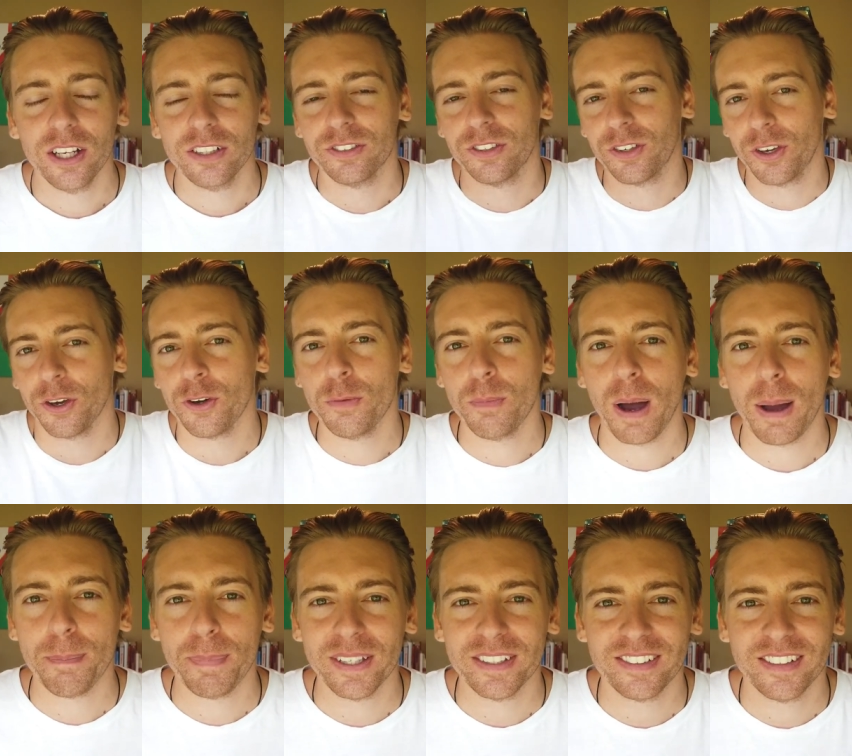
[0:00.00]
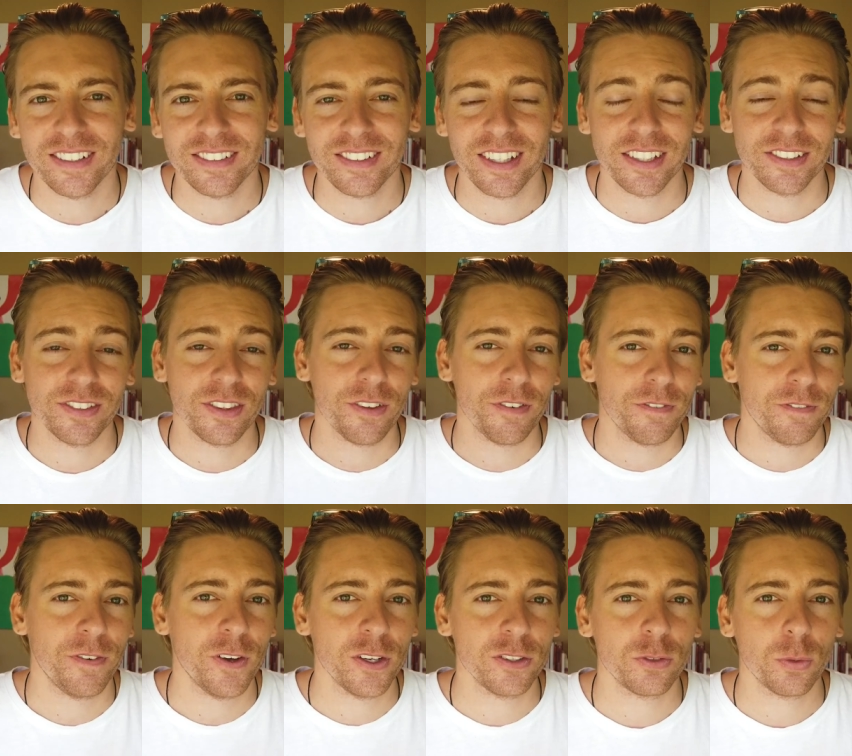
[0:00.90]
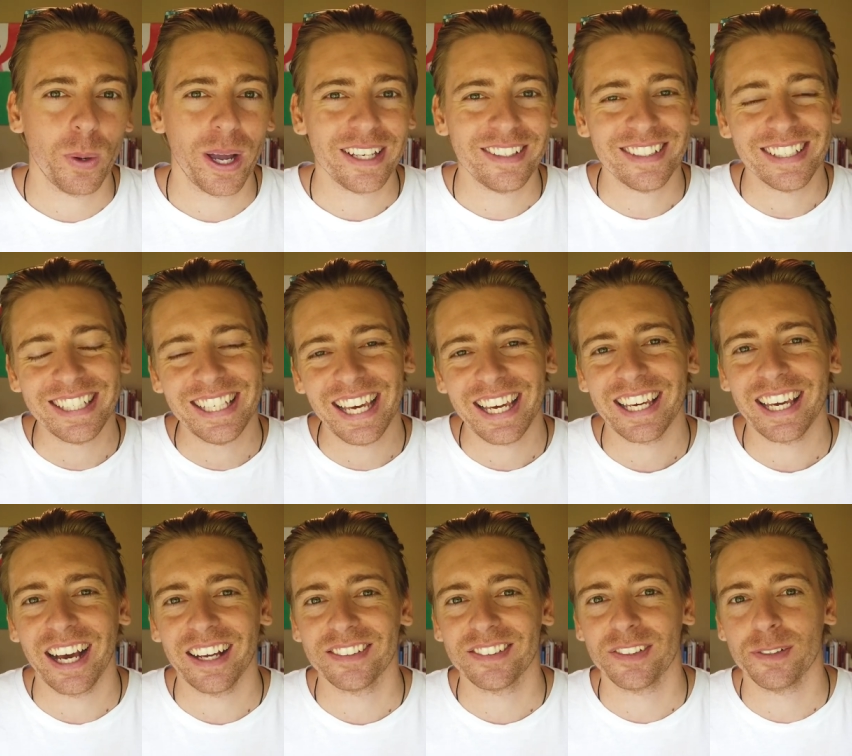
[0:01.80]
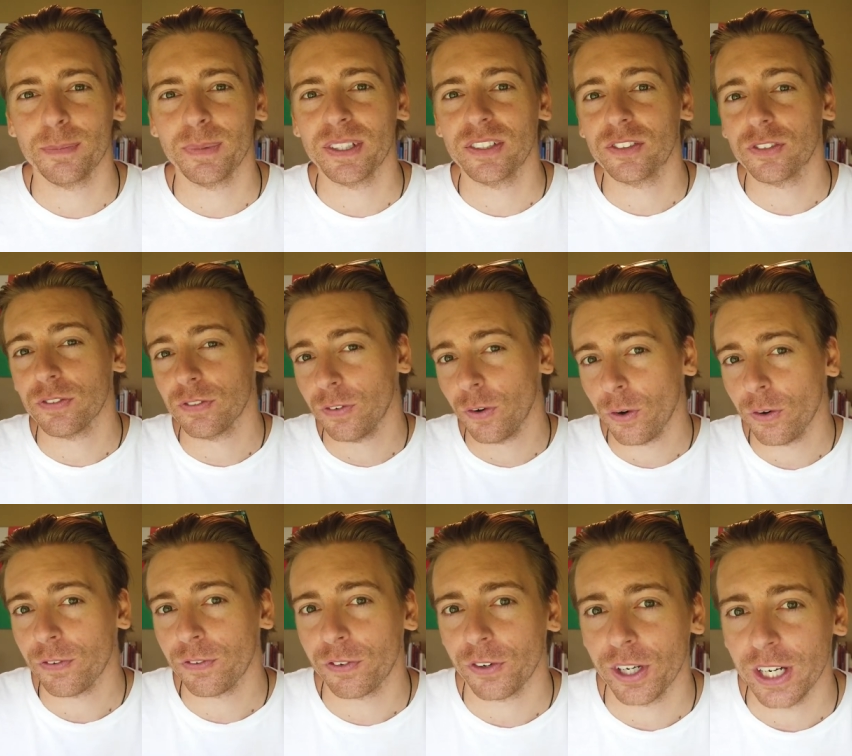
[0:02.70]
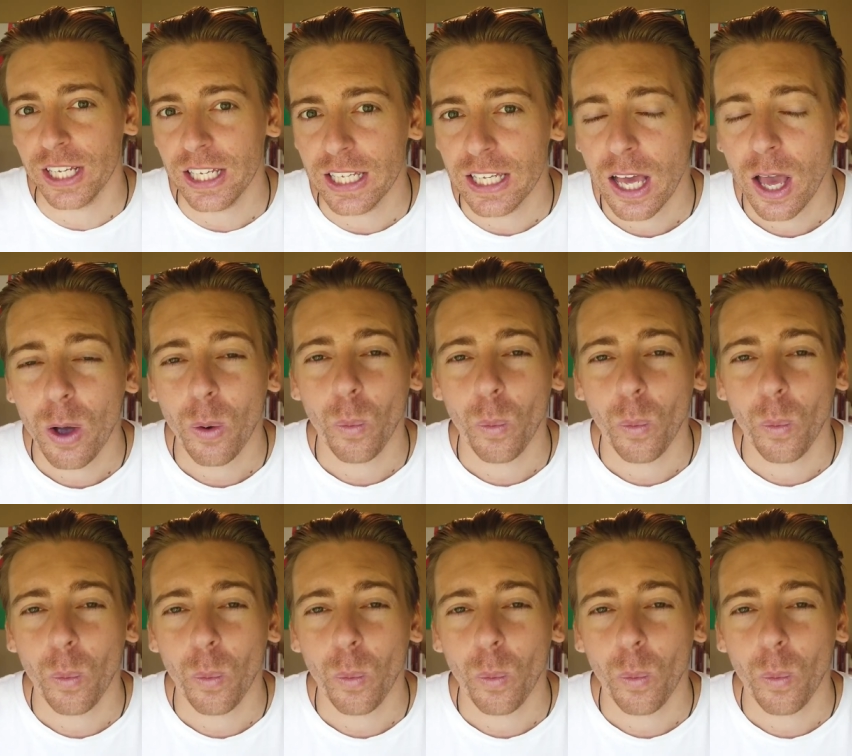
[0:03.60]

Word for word: So Google My Business is the first way to get customers for free